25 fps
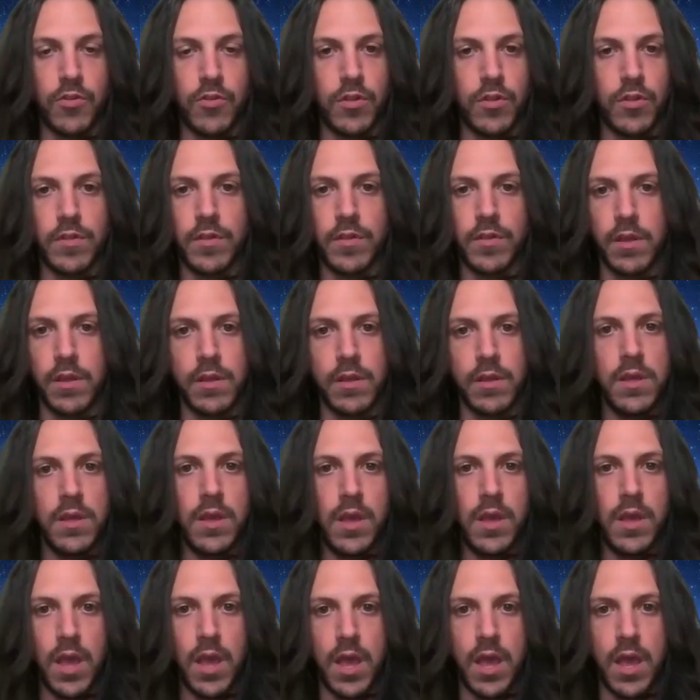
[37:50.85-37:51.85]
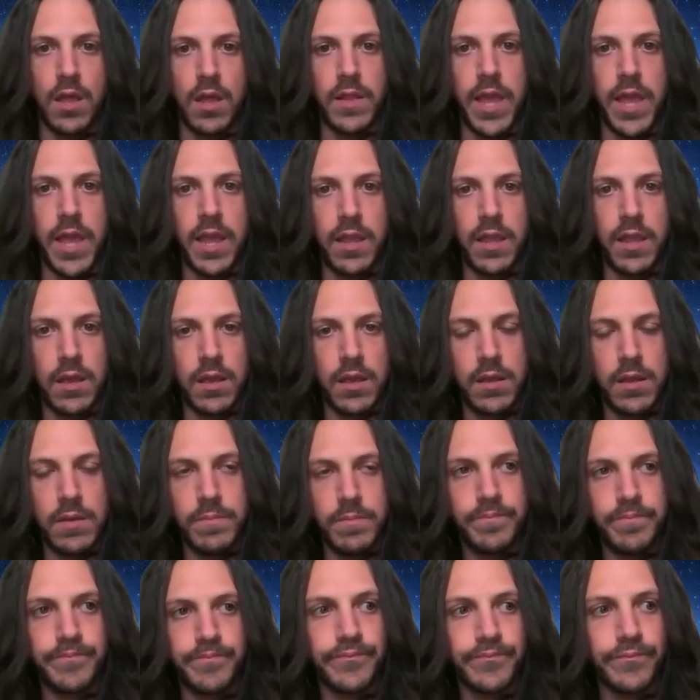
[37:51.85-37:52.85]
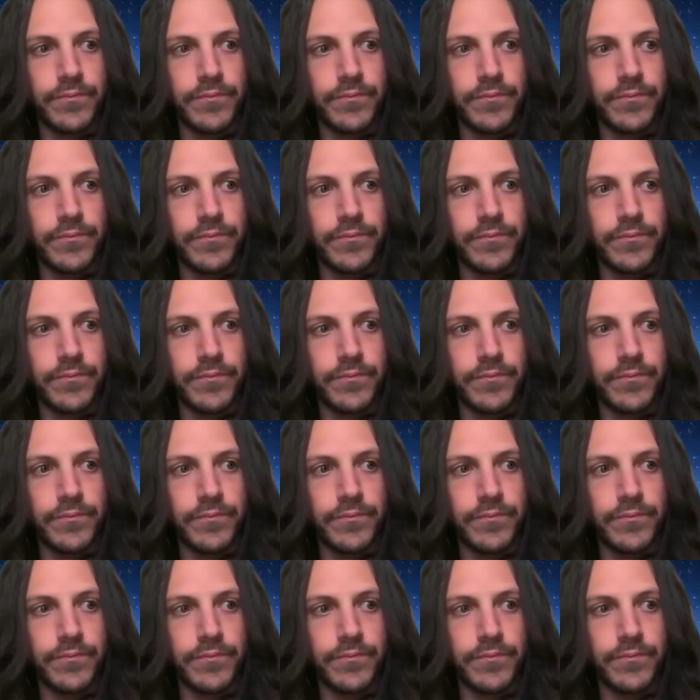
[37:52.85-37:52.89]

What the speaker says: It's just like a